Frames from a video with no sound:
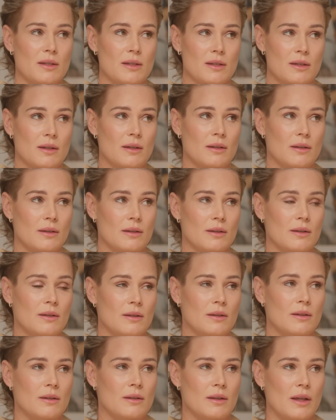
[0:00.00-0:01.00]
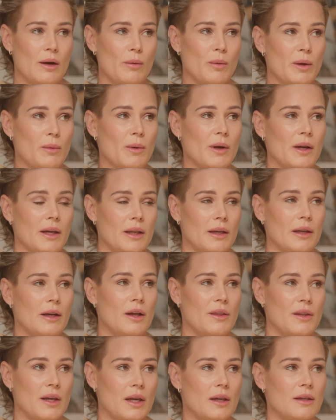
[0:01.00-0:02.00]
So that we weren't getting
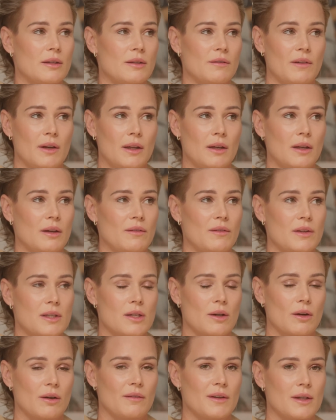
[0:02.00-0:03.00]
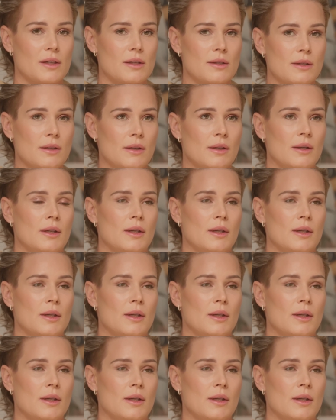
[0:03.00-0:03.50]
on the end of yeah. any of his service.